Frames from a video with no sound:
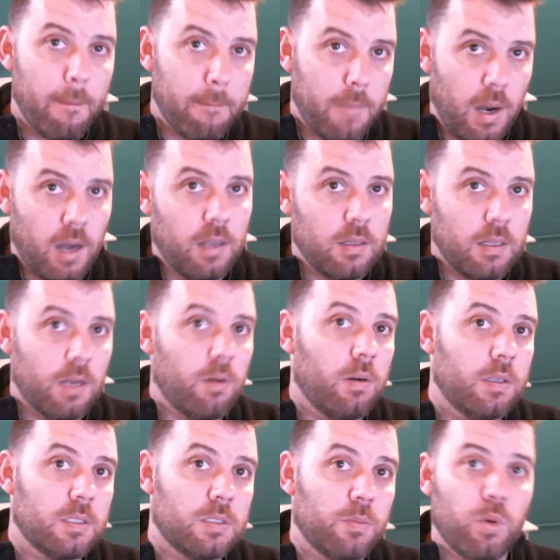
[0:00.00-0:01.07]
But there
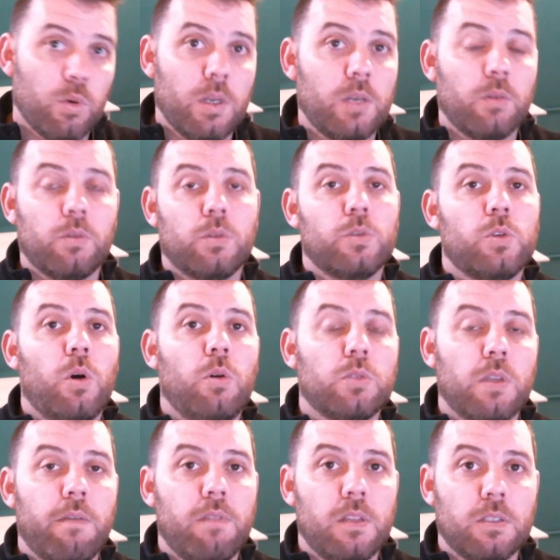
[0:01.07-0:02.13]
are some pretty good controls
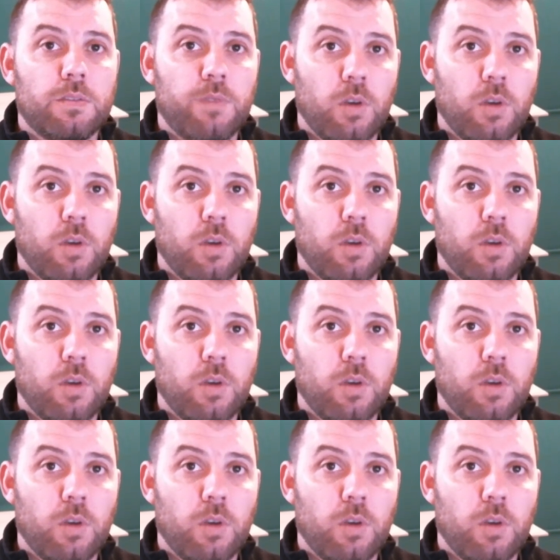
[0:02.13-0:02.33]
over this.